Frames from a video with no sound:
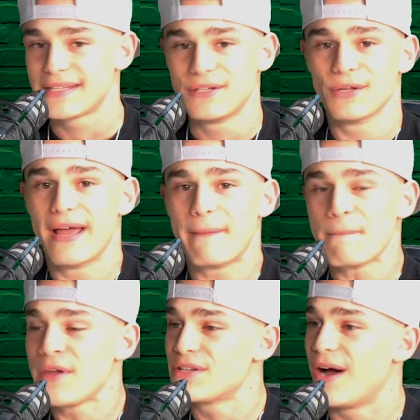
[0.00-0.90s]
and you're like,
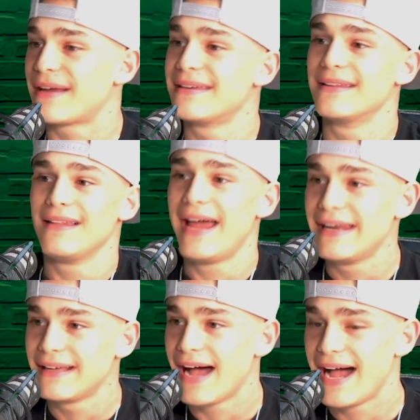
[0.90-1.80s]
talking to the
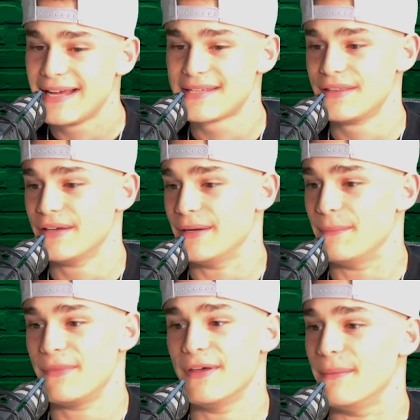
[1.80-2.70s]
lighting guys and
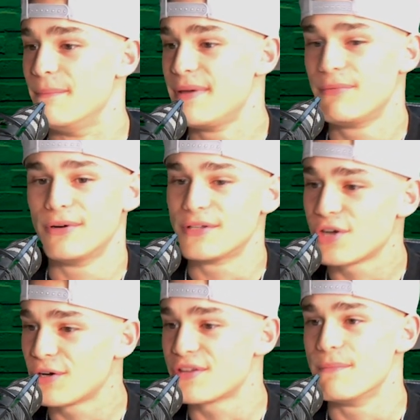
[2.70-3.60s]
the people in
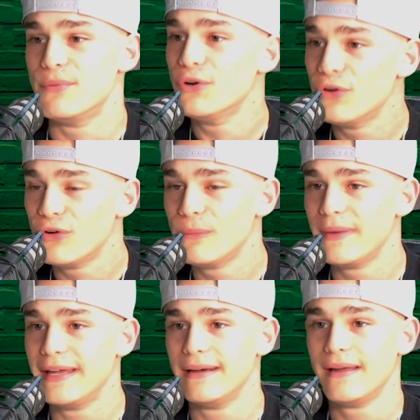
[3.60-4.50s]
charge of the boom
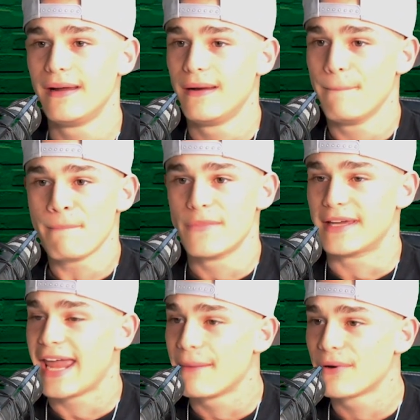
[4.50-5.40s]
and the
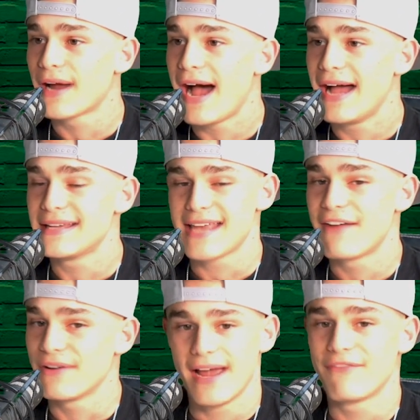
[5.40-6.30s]
camera guys.
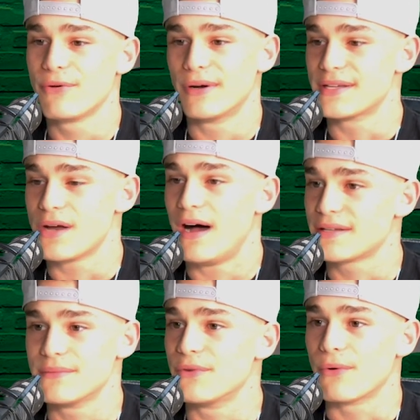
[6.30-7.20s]
Everyone is
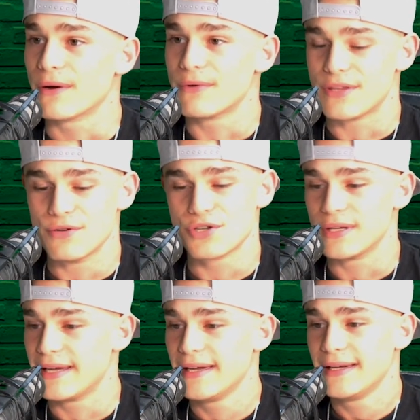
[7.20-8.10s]
awesome to work with
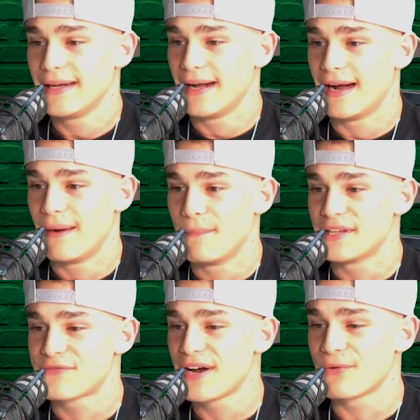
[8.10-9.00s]
usually.
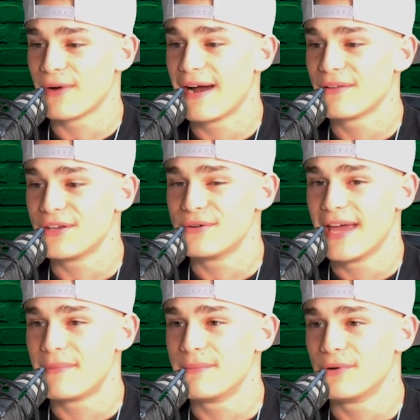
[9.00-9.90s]
It's very rare that you
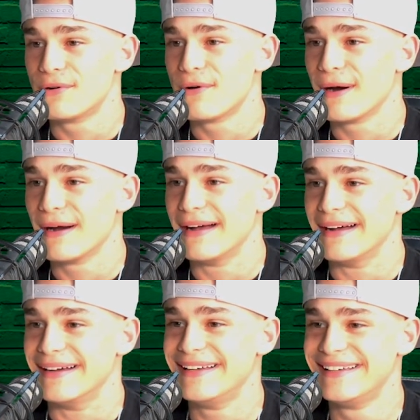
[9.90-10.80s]
get people who
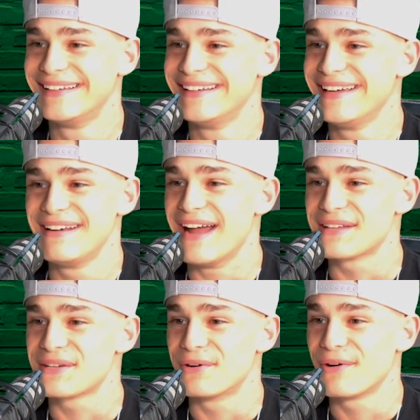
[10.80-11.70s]
are not
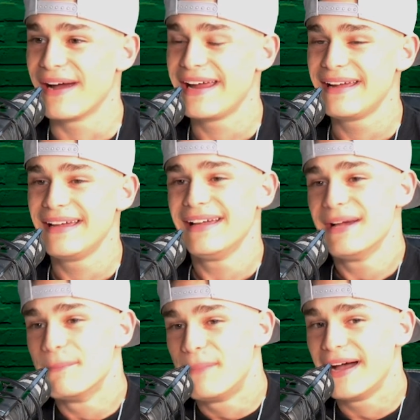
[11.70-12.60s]
so great.
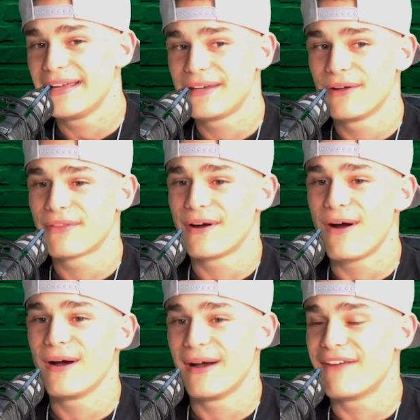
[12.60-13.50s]
But, there
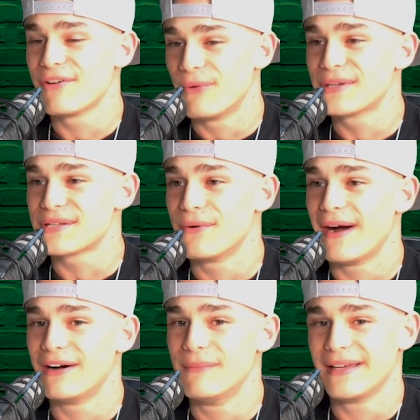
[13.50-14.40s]
are every once in a
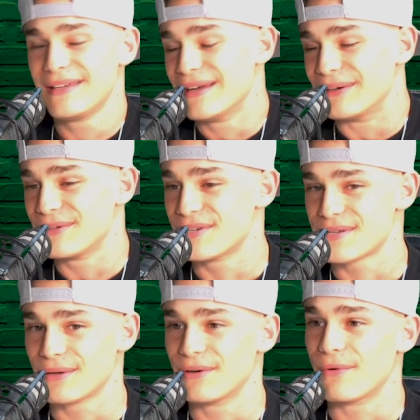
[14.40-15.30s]
while, but, you just
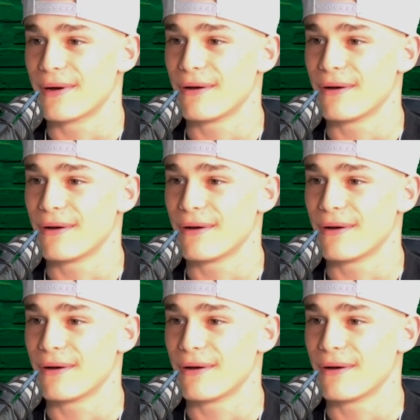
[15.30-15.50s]
learn to work around it.